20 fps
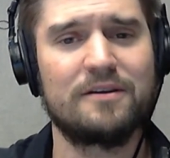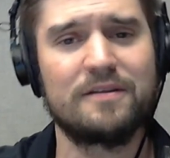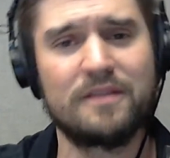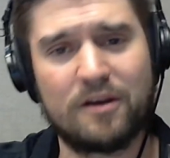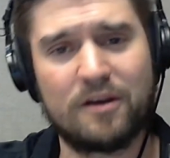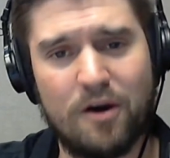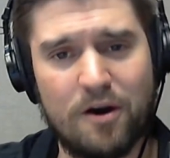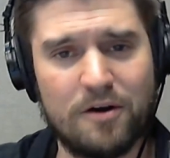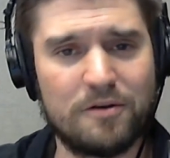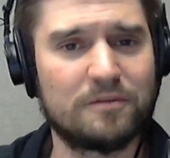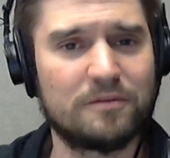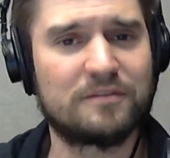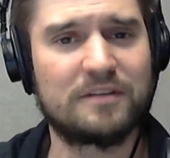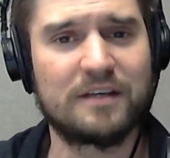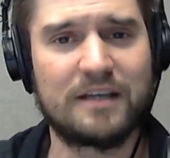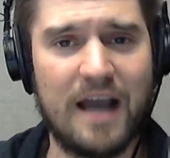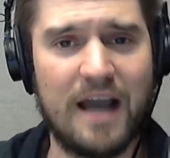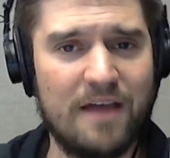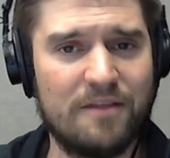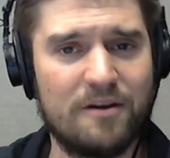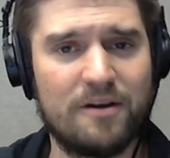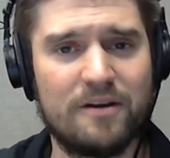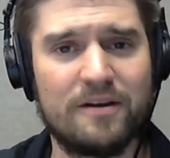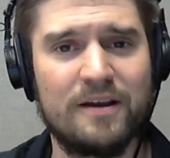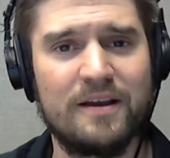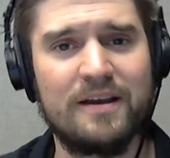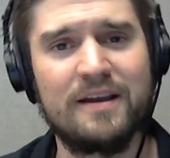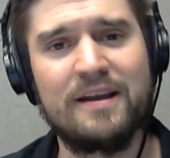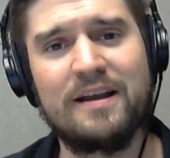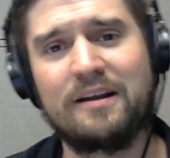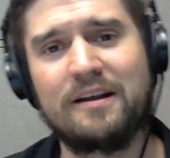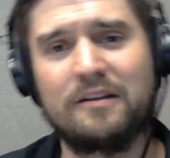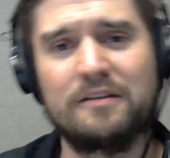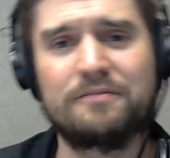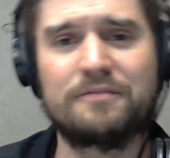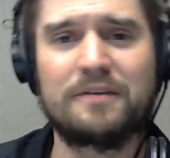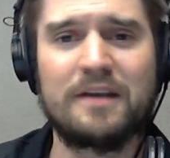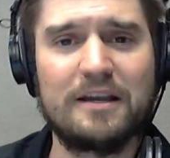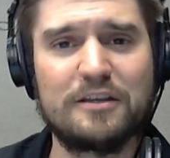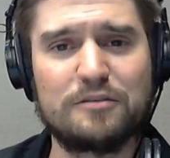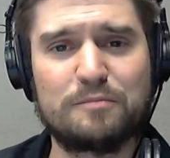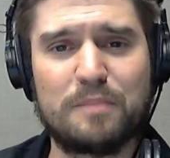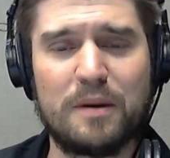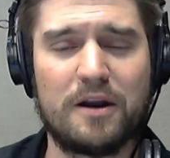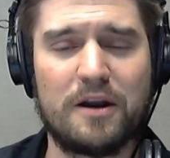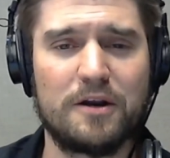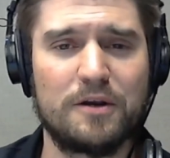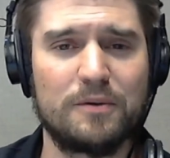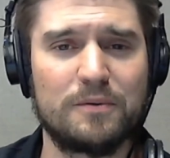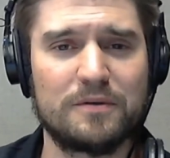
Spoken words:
and the Cardinals together, Kliff Kingsbury